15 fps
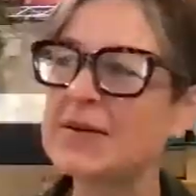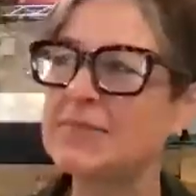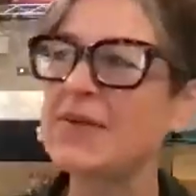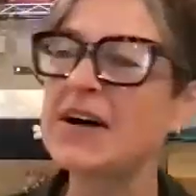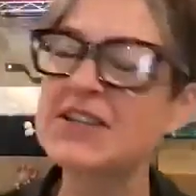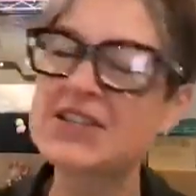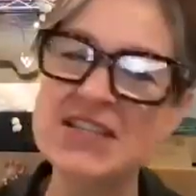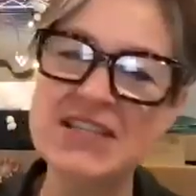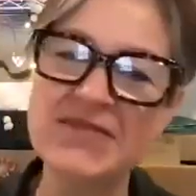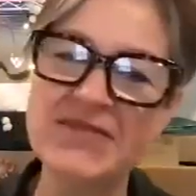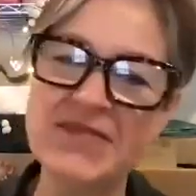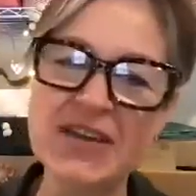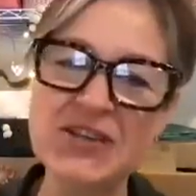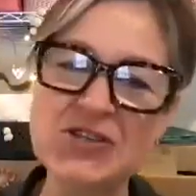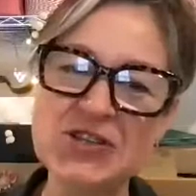Marty's
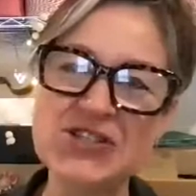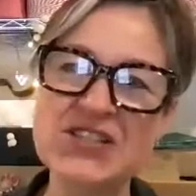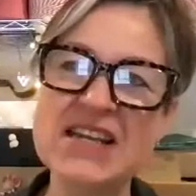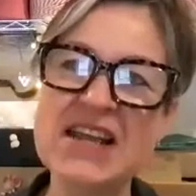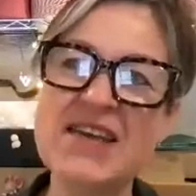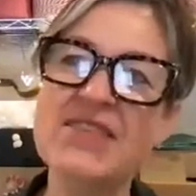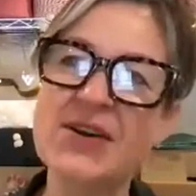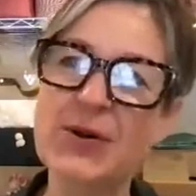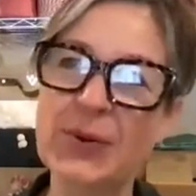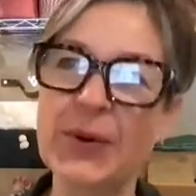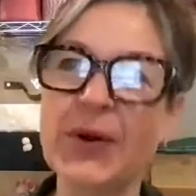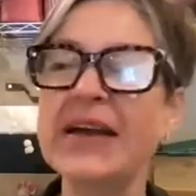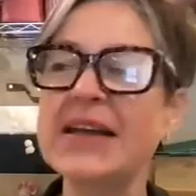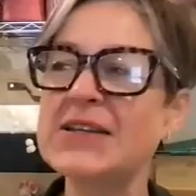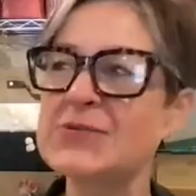inventions never
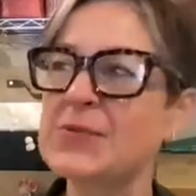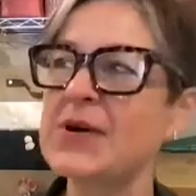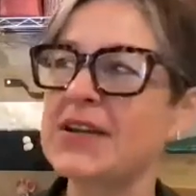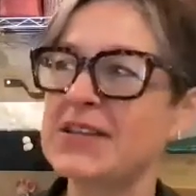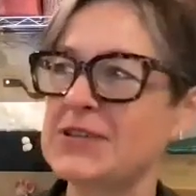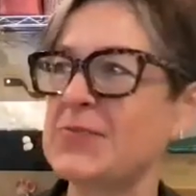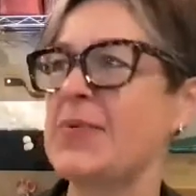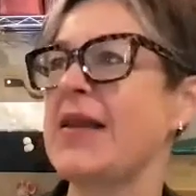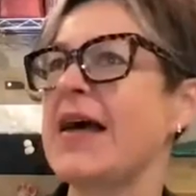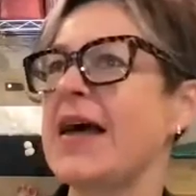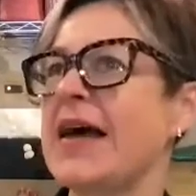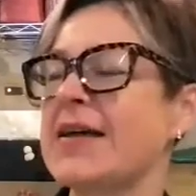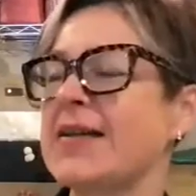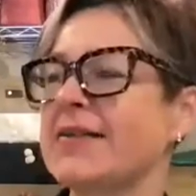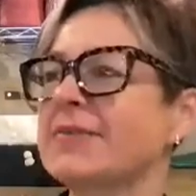quite worked to
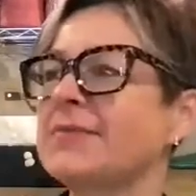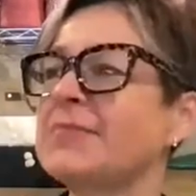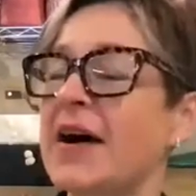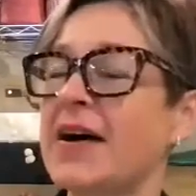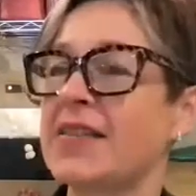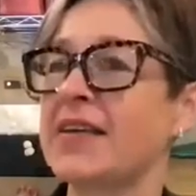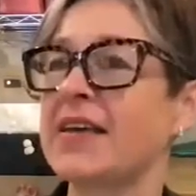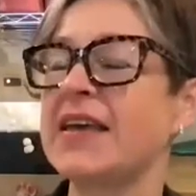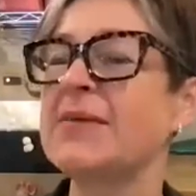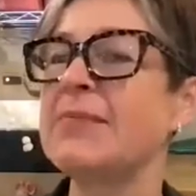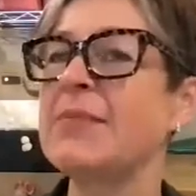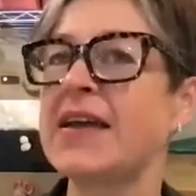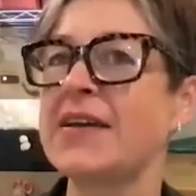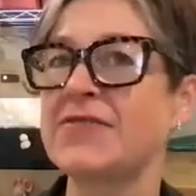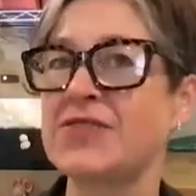plan, but I think he
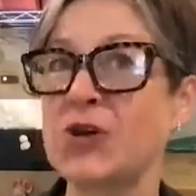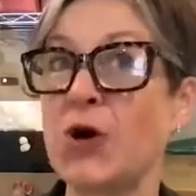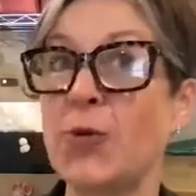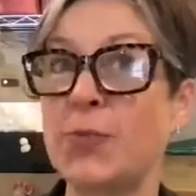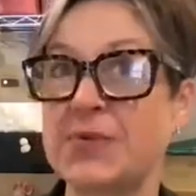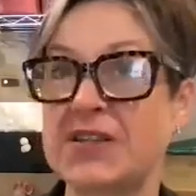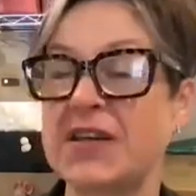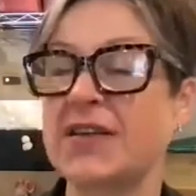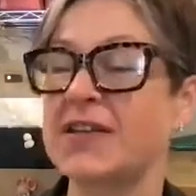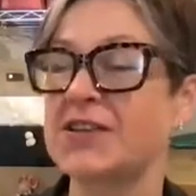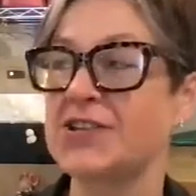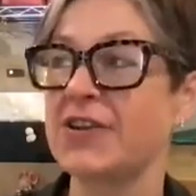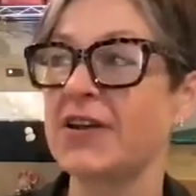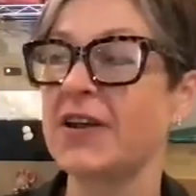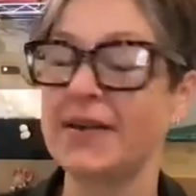may have topped it
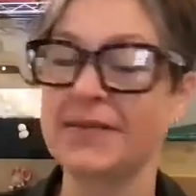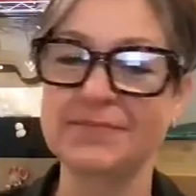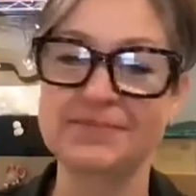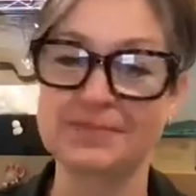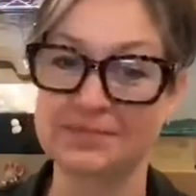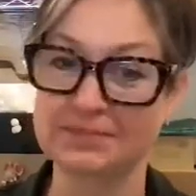this year.